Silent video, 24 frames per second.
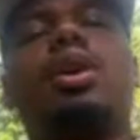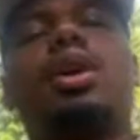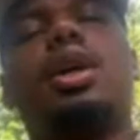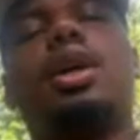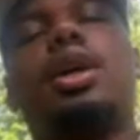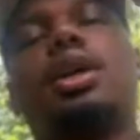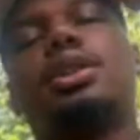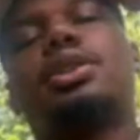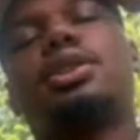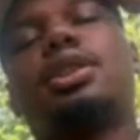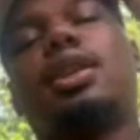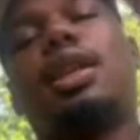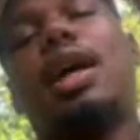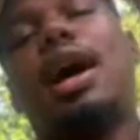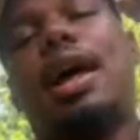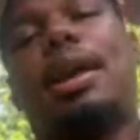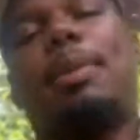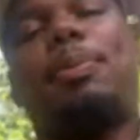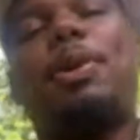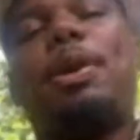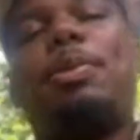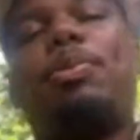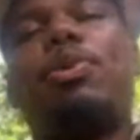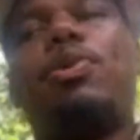there's a lot
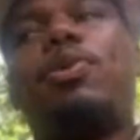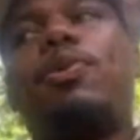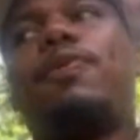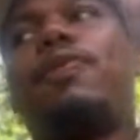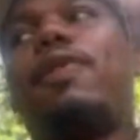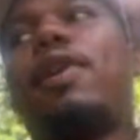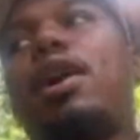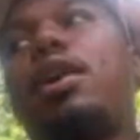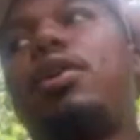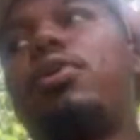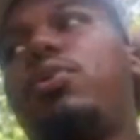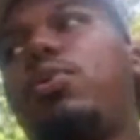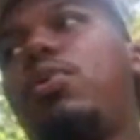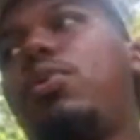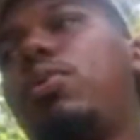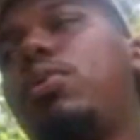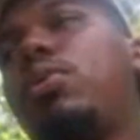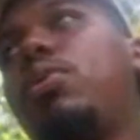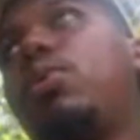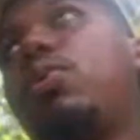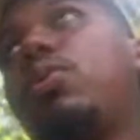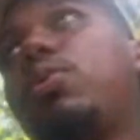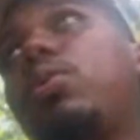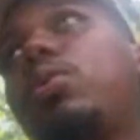of people who